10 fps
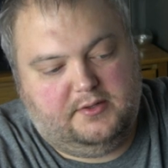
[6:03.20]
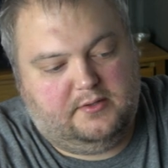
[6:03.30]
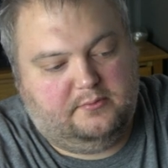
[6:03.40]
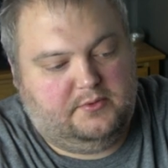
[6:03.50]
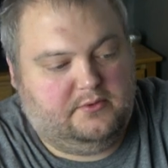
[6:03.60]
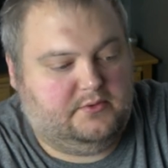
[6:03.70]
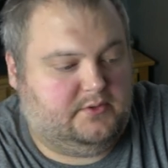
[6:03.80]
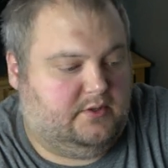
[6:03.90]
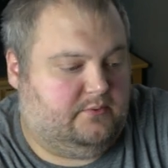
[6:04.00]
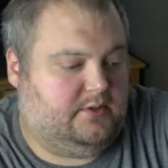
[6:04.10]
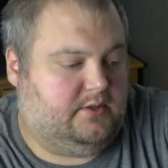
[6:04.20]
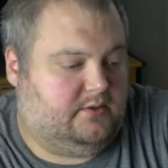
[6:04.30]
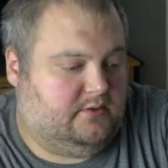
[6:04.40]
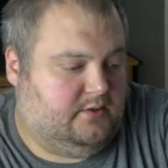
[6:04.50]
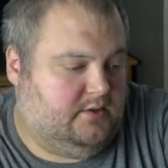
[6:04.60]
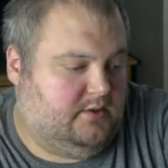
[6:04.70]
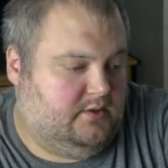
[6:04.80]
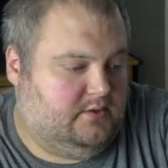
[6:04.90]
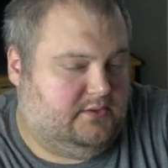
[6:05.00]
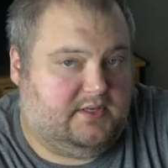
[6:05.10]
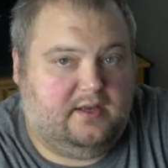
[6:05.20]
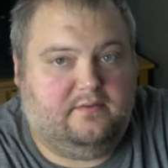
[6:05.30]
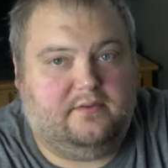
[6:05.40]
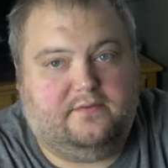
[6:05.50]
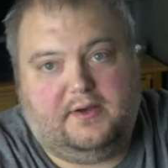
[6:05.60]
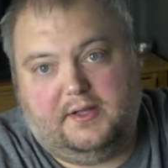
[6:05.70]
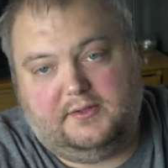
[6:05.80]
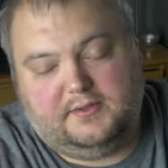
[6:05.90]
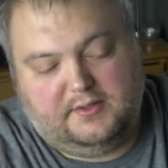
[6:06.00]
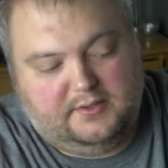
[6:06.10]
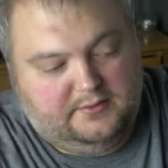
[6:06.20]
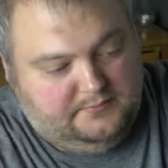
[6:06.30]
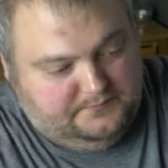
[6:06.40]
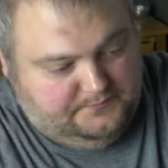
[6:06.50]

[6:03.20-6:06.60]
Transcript: on the computer so that we can save the file to there.